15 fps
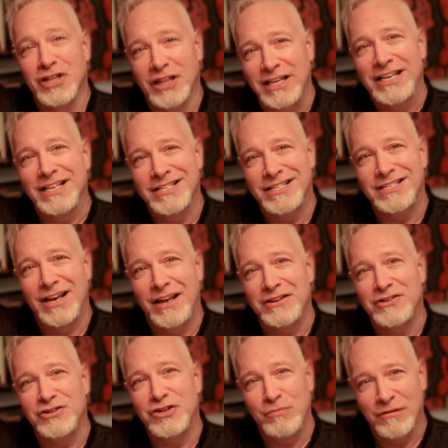leads and
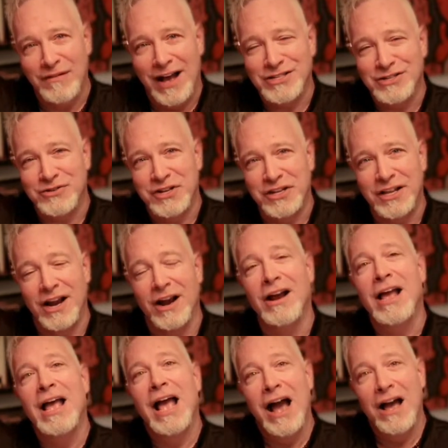supervisors in there.
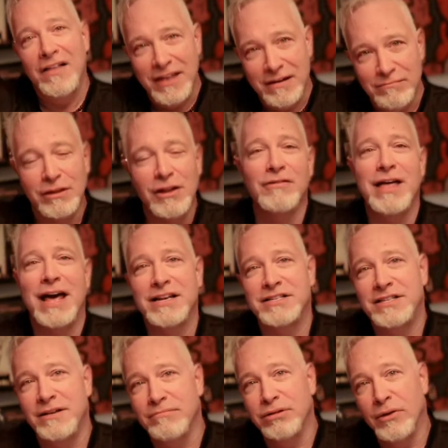And then below that is
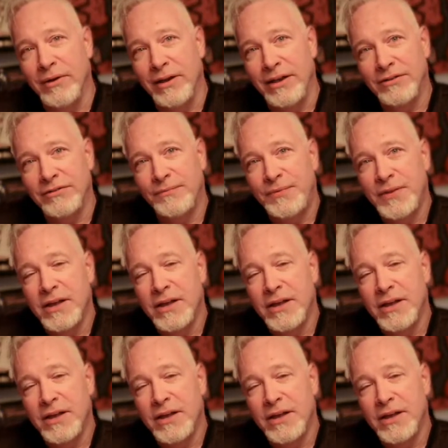the employees.